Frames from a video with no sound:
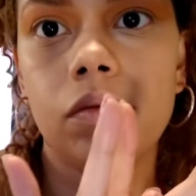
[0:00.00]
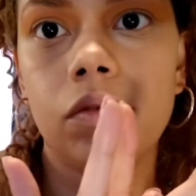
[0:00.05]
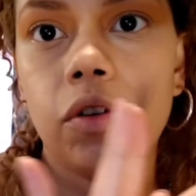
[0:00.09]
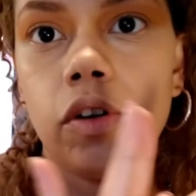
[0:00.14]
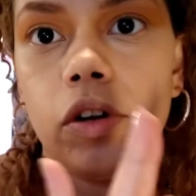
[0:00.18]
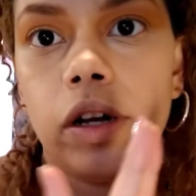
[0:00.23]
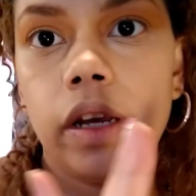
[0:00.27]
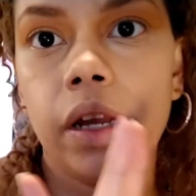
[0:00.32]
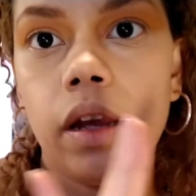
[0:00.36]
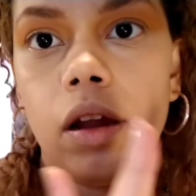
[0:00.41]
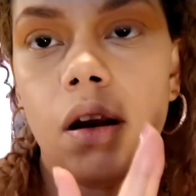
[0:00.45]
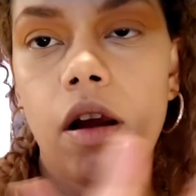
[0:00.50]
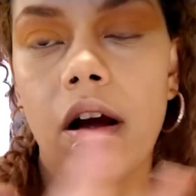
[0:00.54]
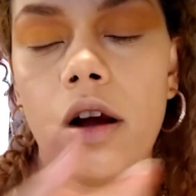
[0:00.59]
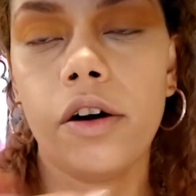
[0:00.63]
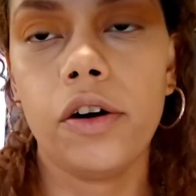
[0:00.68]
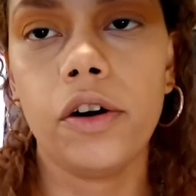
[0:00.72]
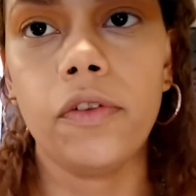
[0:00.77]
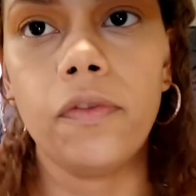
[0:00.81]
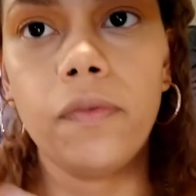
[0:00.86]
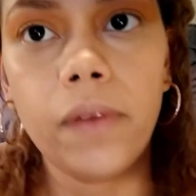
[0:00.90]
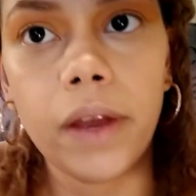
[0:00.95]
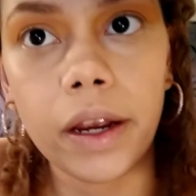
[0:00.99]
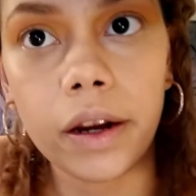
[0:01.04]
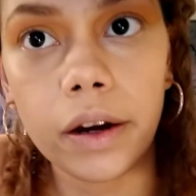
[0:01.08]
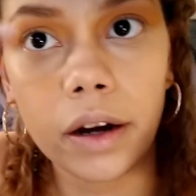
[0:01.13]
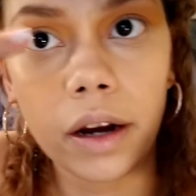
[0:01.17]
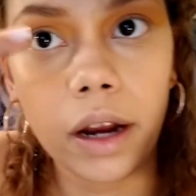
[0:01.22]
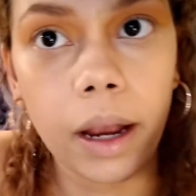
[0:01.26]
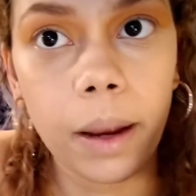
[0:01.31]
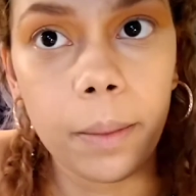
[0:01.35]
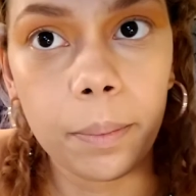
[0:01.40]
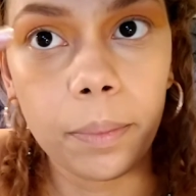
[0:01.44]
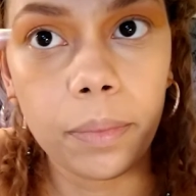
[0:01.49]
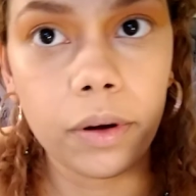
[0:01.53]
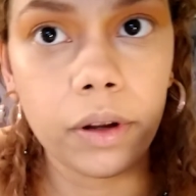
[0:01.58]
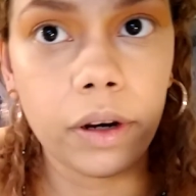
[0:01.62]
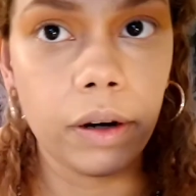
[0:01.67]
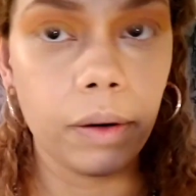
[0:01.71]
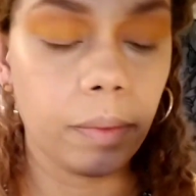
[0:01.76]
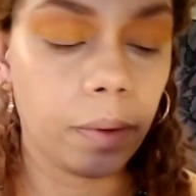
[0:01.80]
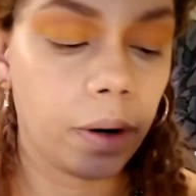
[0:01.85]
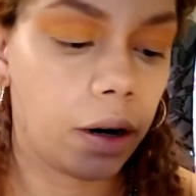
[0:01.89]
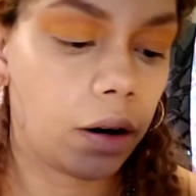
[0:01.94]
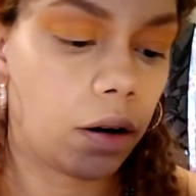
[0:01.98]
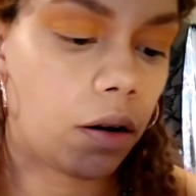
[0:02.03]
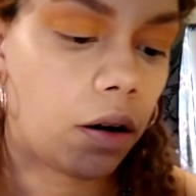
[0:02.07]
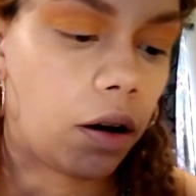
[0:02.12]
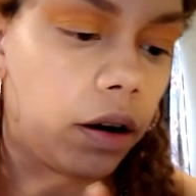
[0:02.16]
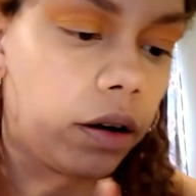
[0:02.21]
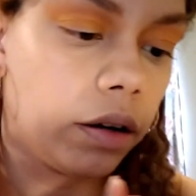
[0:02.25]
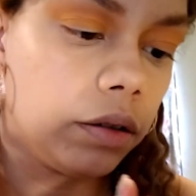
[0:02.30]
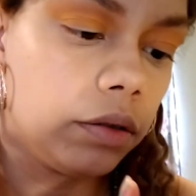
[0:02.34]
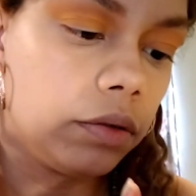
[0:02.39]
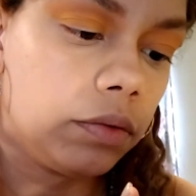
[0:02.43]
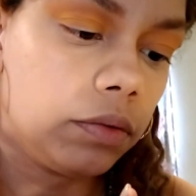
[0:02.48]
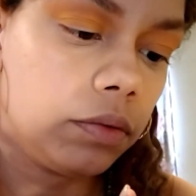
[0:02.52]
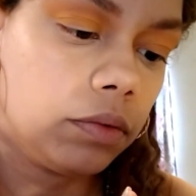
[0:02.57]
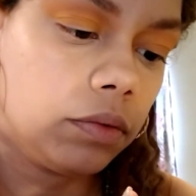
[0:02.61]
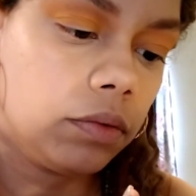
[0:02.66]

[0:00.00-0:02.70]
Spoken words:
took it on her finger and put it right on.